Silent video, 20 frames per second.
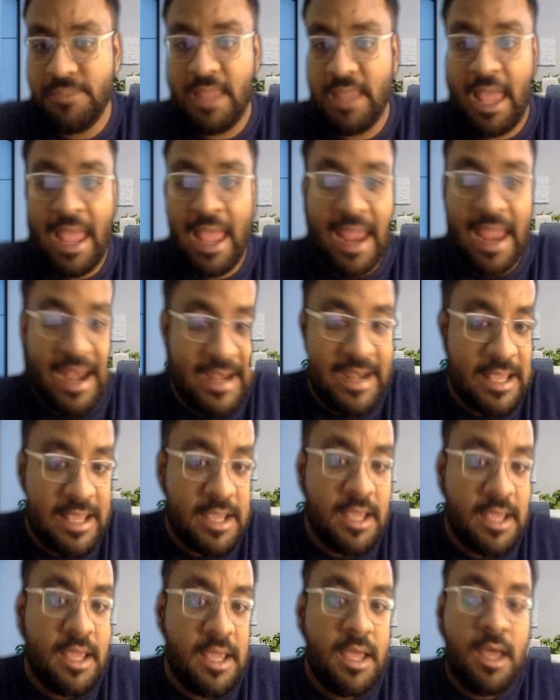and
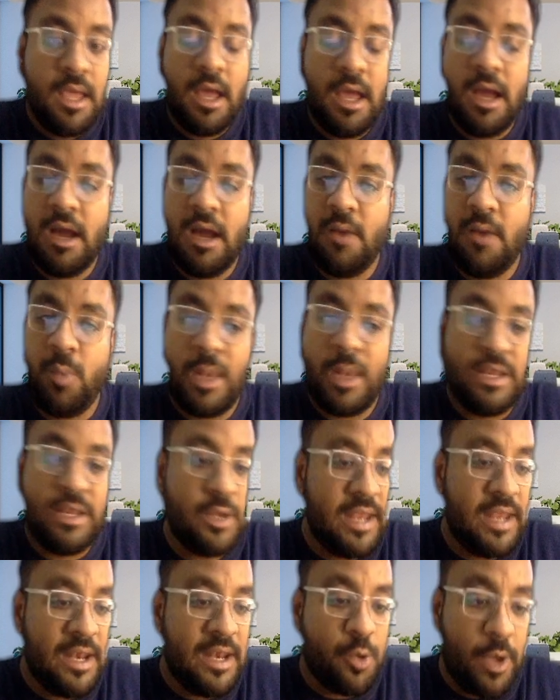when
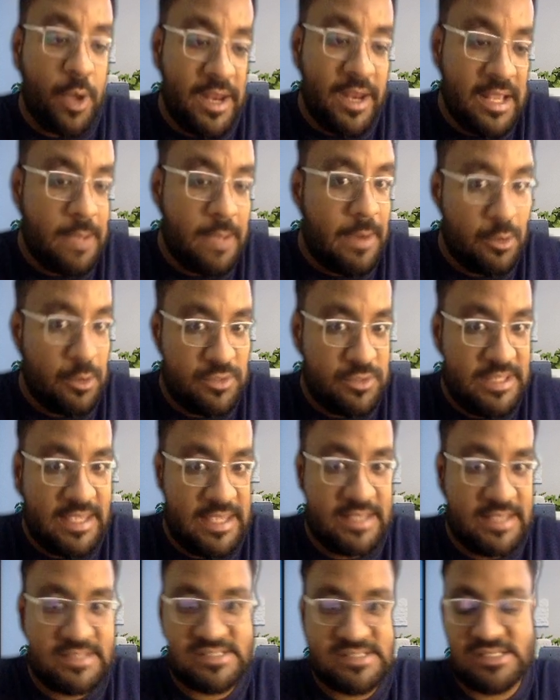you're inquiring about
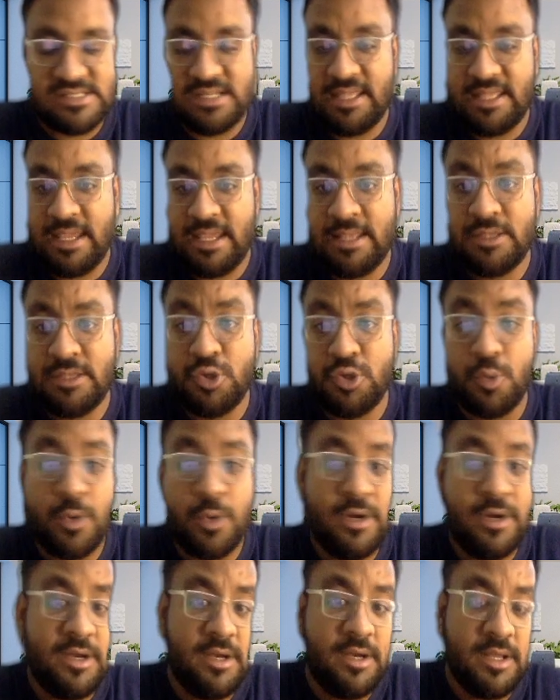these things, you
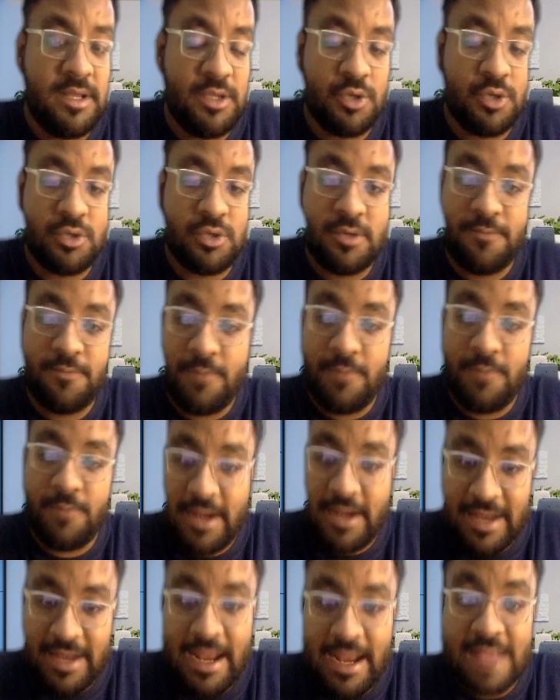would
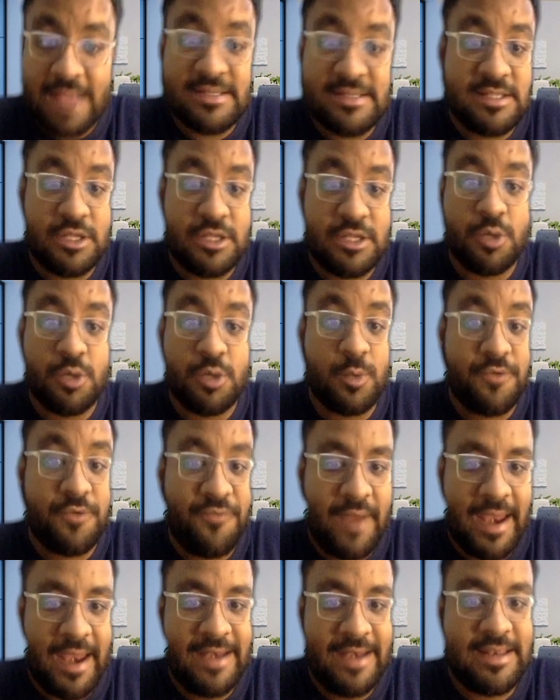realize, and then you would
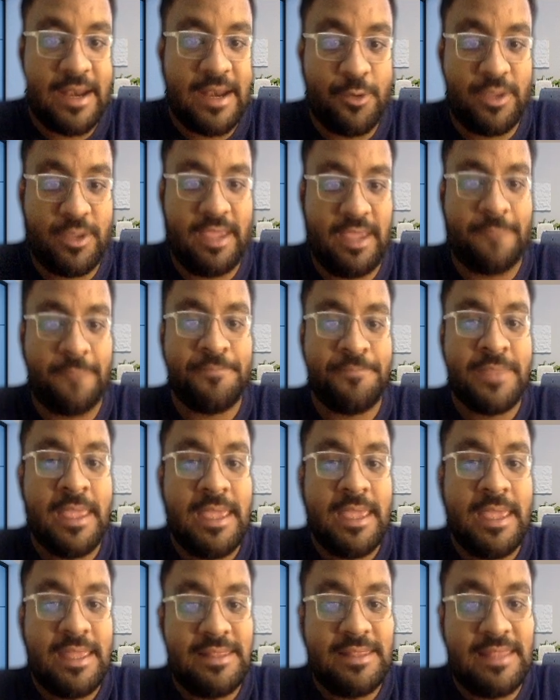find that okay,
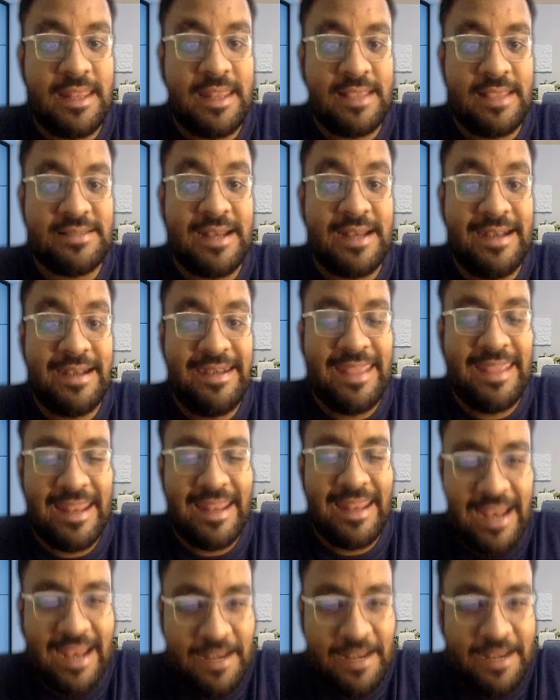there is a
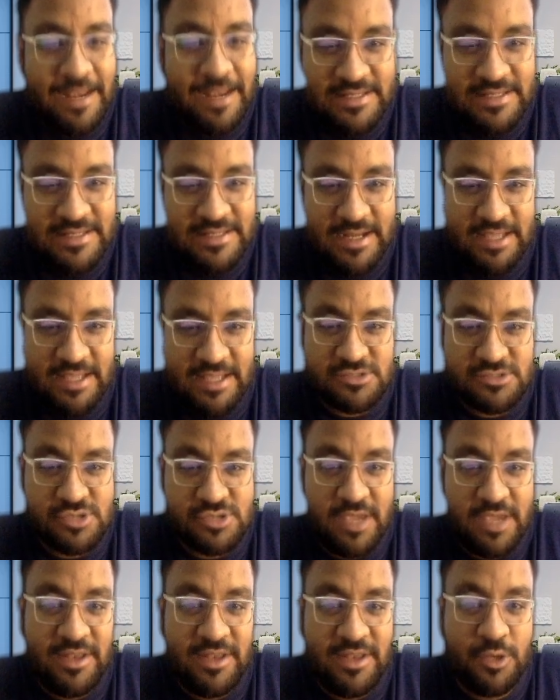delayed presentation.
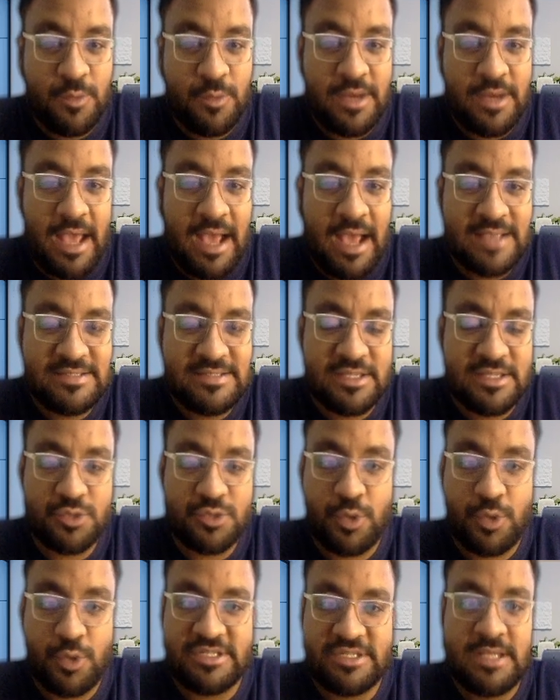Okay, when you would ask this
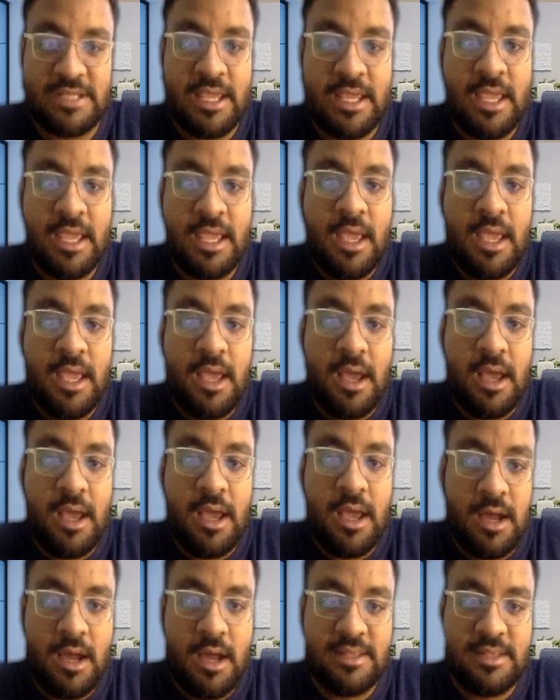question,
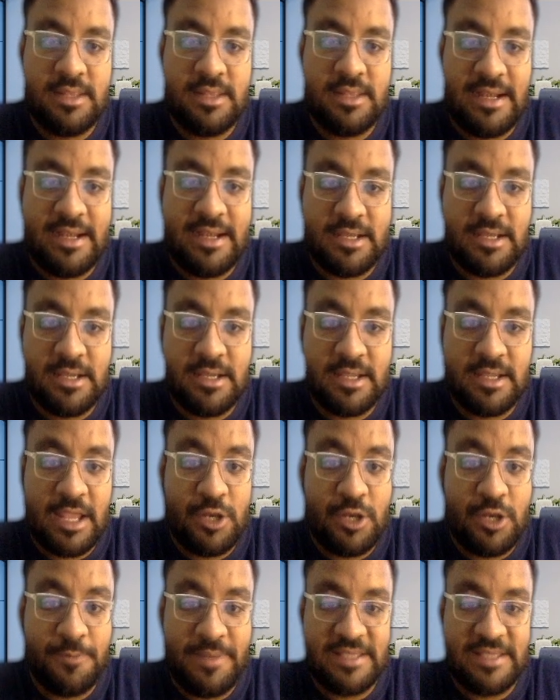that
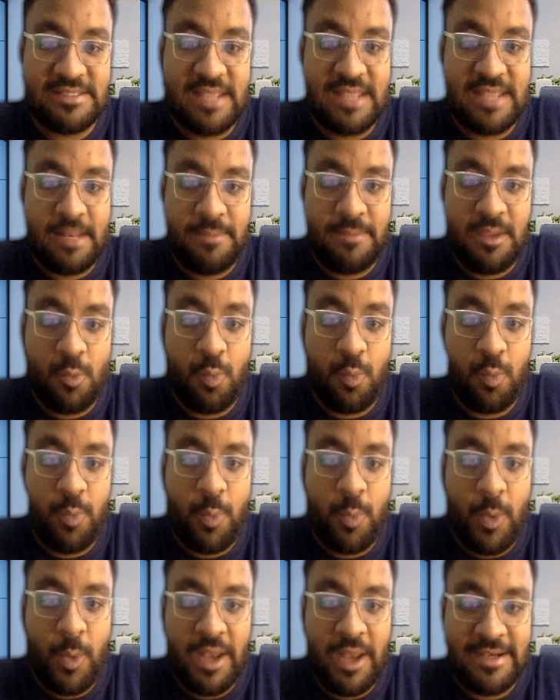can you please tell me
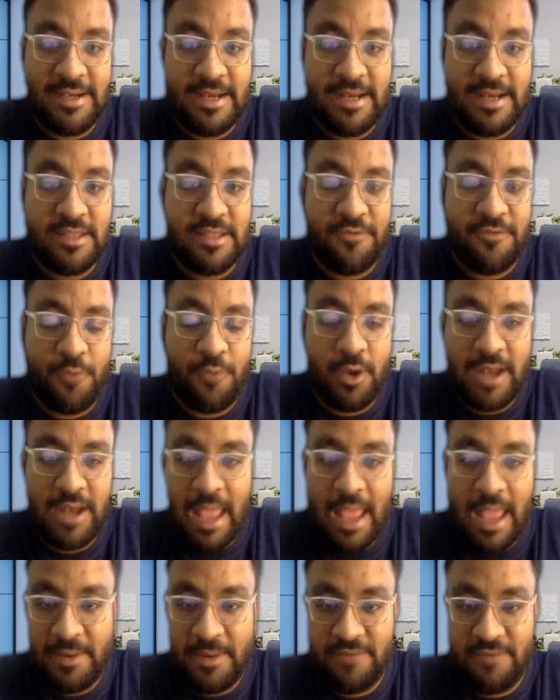when did the fall
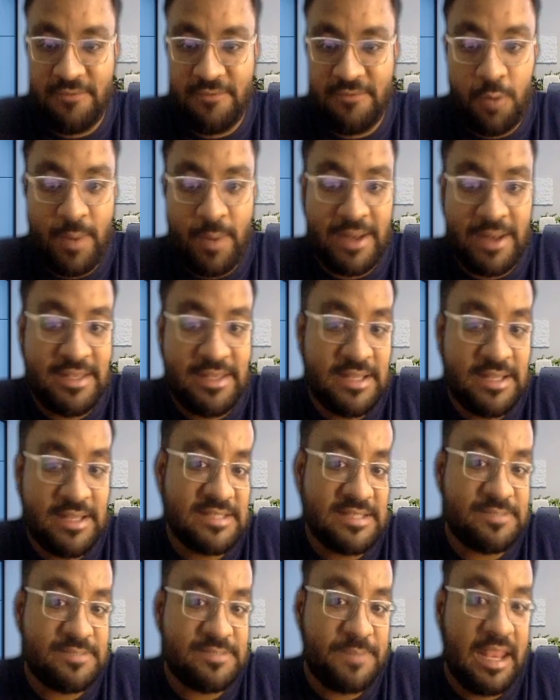happen, or when did
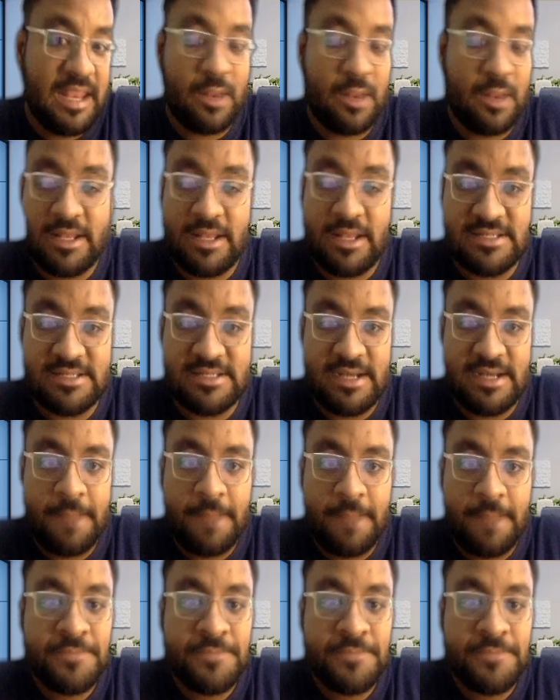this particular incident